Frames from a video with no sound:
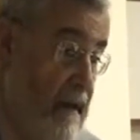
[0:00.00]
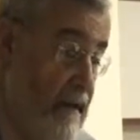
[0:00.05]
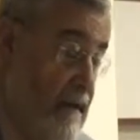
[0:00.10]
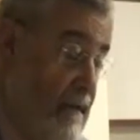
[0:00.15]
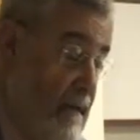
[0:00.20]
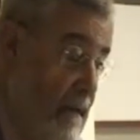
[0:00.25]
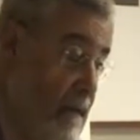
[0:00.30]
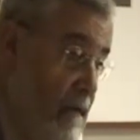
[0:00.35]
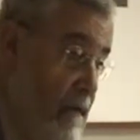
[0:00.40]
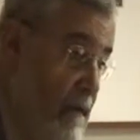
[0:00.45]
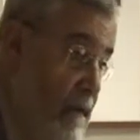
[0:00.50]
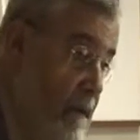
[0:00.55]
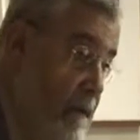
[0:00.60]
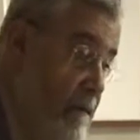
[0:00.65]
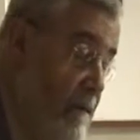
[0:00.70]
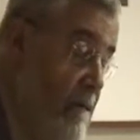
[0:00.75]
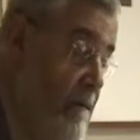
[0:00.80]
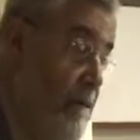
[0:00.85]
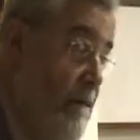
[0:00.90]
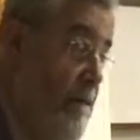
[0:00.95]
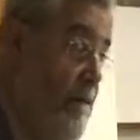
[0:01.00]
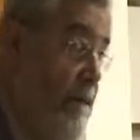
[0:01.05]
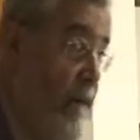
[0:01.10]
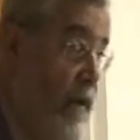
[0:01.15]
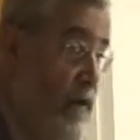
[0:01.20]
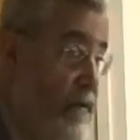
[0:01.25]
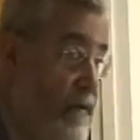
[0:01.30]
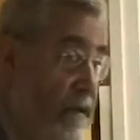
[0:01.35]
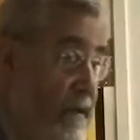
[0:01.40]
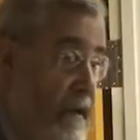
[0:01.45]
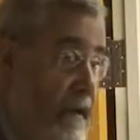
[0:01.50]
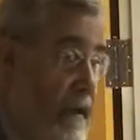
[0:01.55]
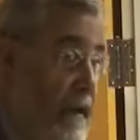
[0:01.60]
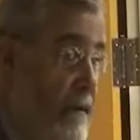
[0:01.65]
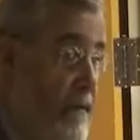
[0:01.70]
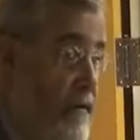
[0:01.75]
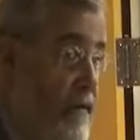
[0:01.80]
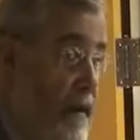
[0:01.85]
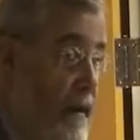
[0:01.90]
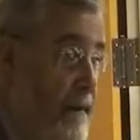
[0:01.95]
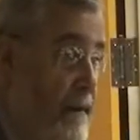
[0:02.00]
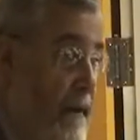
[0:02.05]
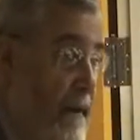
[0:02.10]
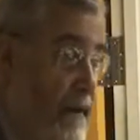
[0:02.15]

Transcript: So most TMJ